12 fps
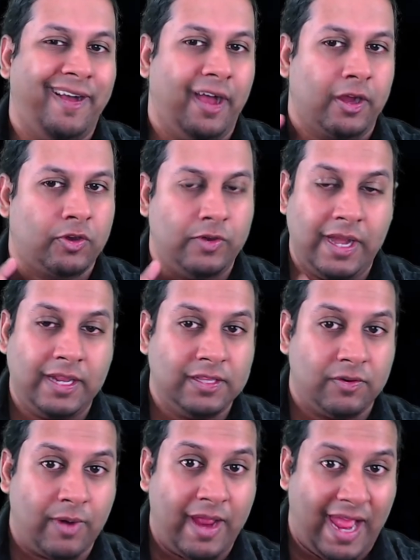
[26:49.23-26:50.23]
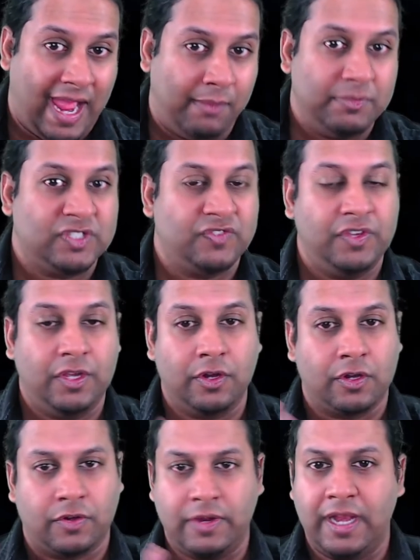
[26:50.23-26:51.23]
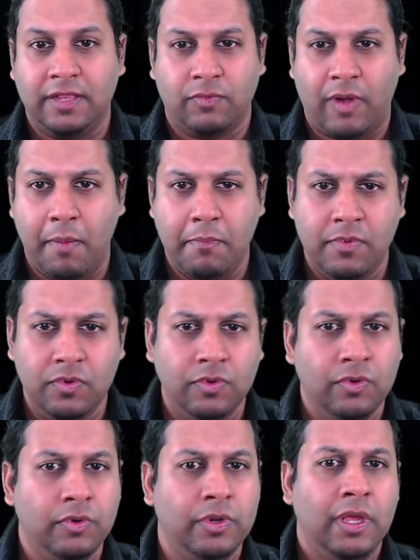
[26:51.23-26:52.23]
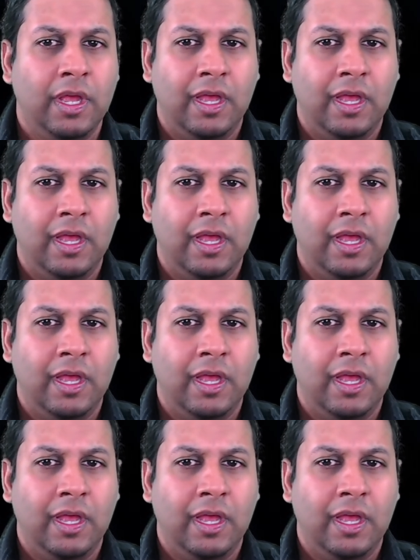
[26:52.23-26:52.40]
Creating the right atmosphere, creating the right mood,